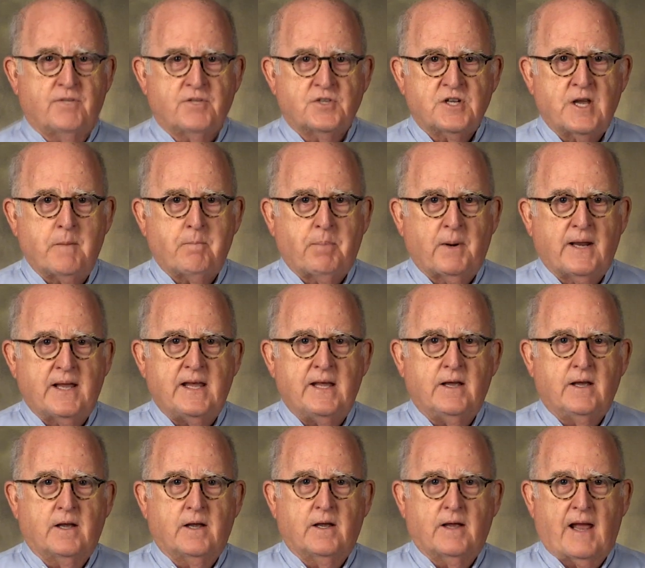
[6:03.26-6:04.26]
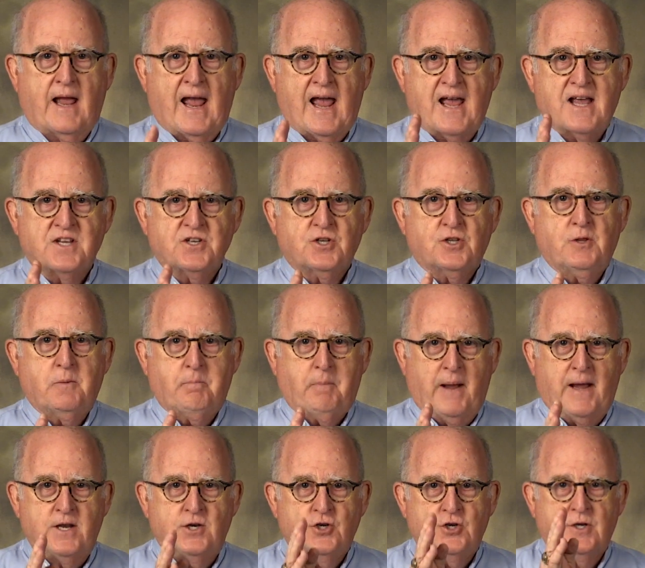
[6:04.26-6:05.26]
Simply ask the
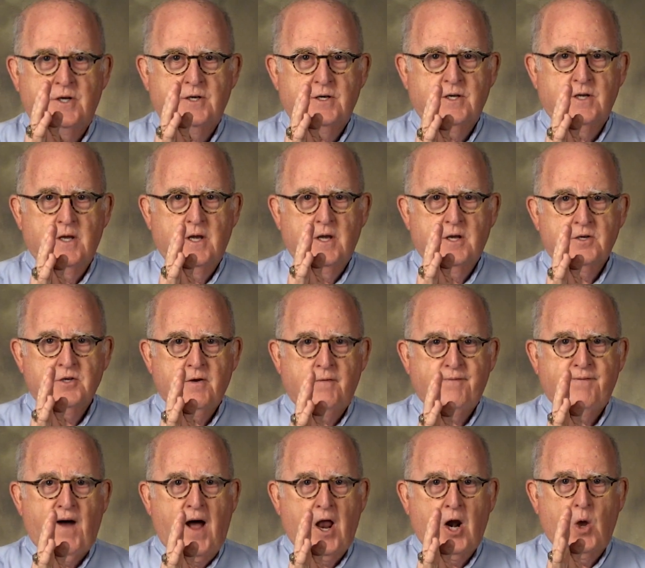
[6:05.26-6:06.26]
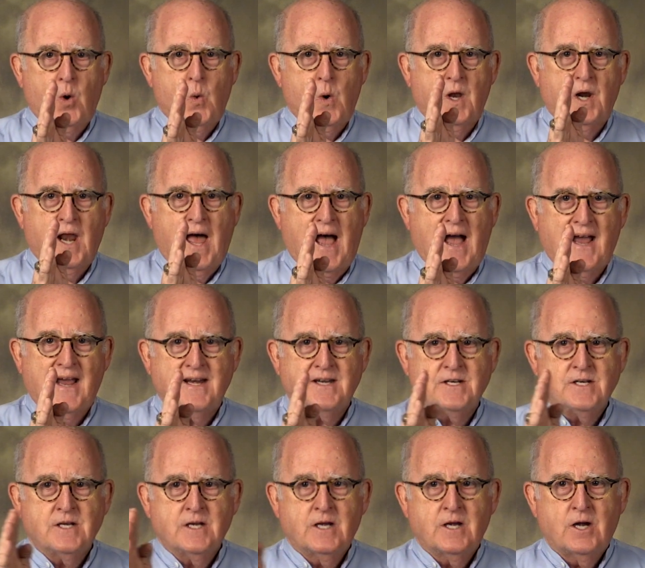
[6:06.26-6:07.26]
patient to follow a
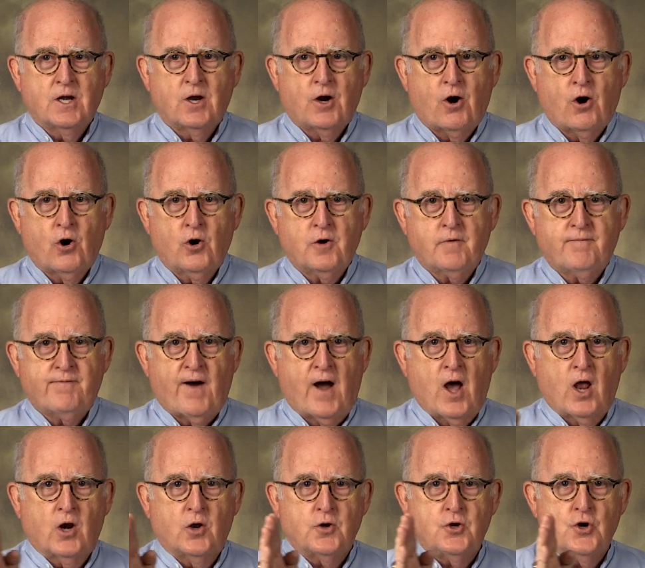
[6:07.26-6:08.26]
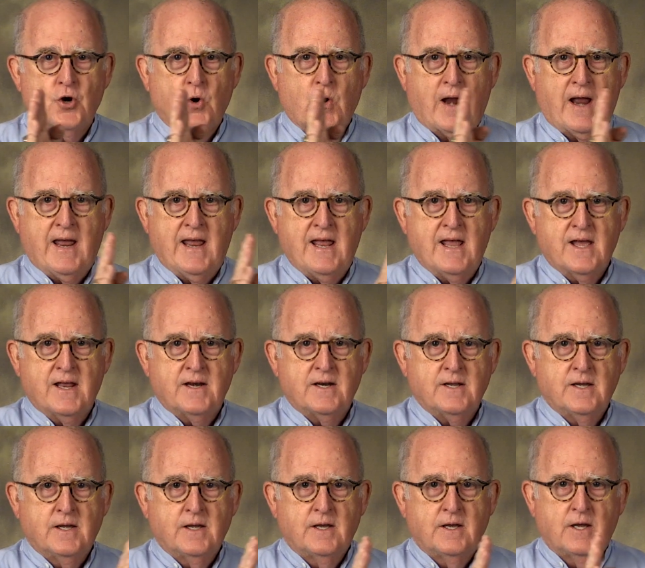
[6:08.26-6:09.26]
light or to follow your
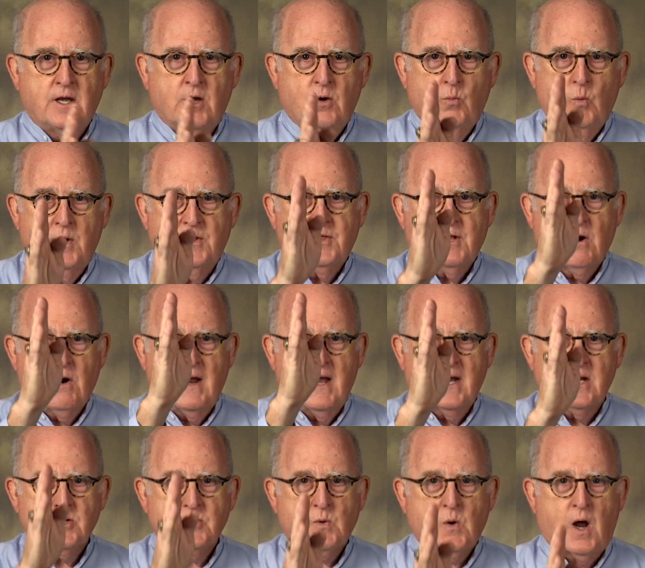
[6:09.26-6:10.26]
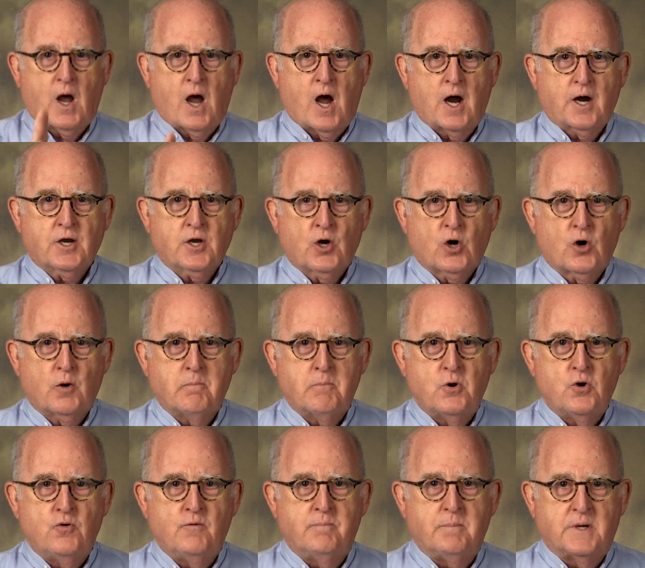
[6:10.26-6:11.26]
hand with their extraocular
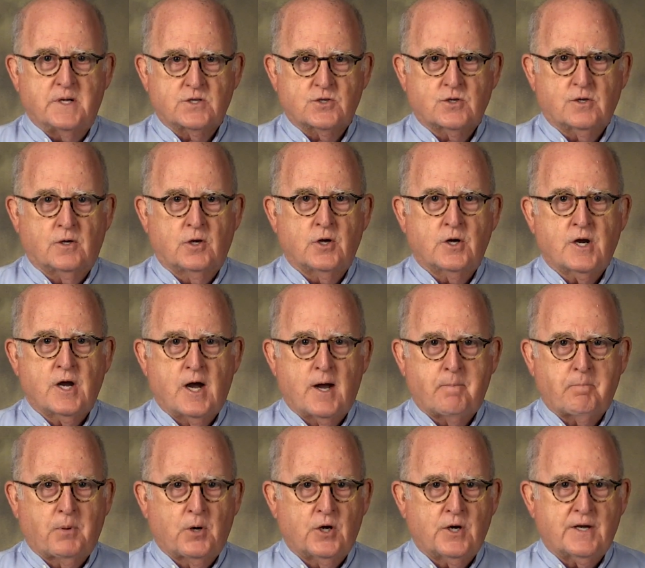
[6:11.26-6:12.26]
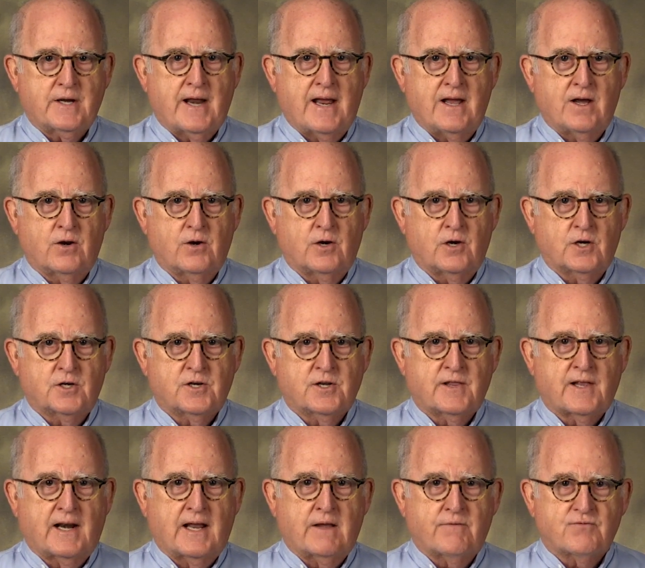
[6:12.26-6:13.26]
movements. Look up, look down, look to
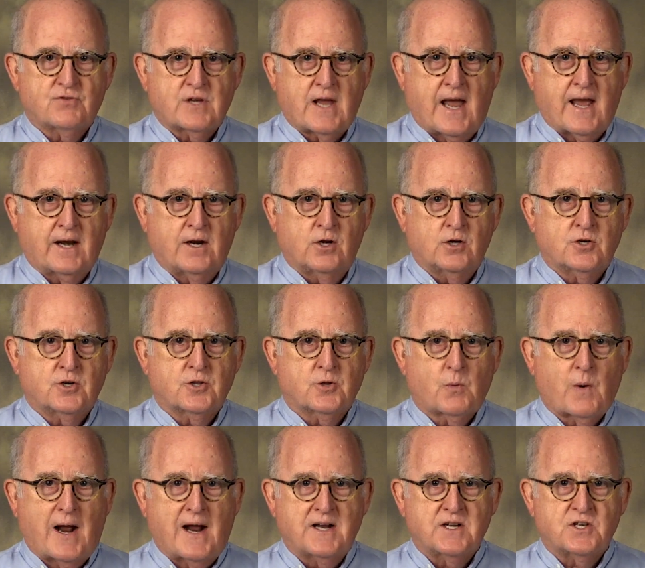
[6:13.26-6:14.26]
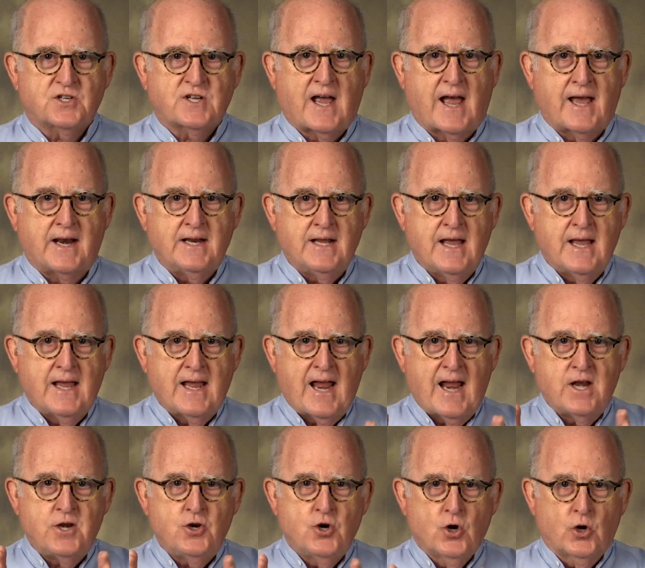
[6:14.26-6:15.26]
the left side, look to the right side,
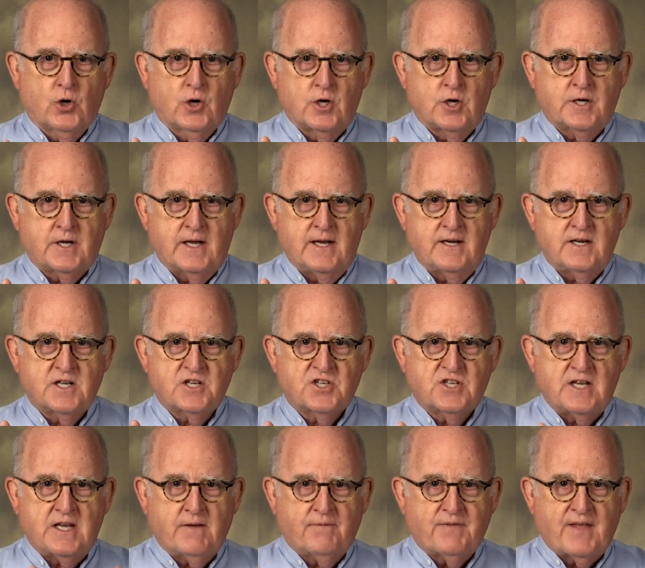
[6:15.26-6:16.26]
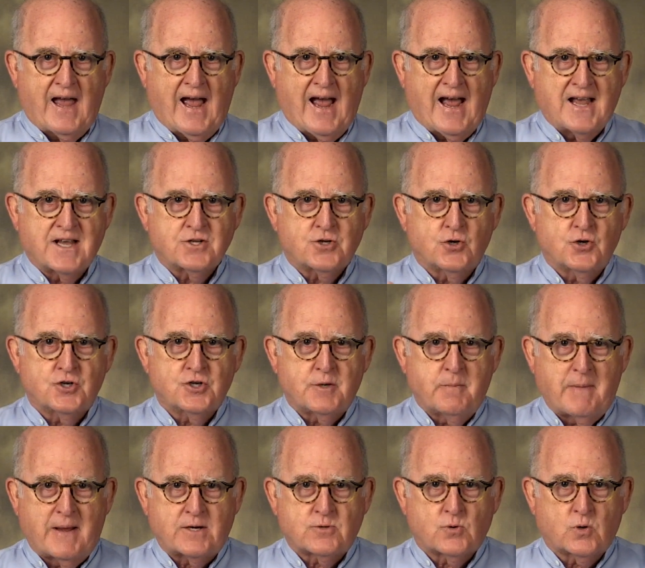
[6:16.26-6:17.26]
and you're looking to see if the eyes are
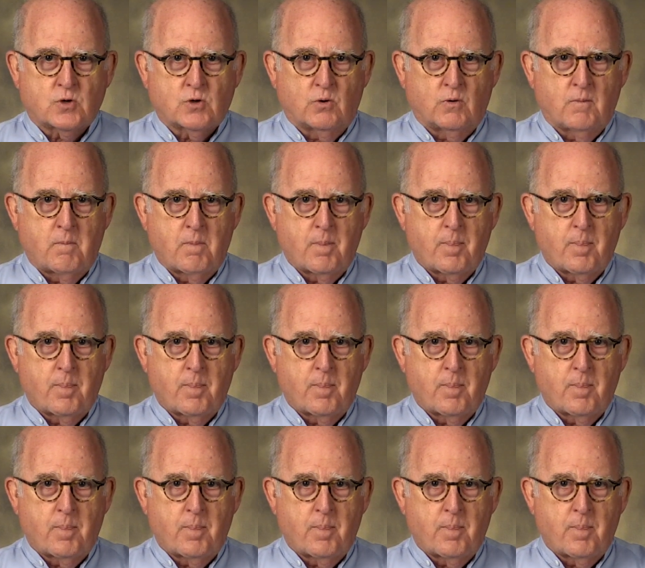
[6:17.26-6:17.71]
symmetrical.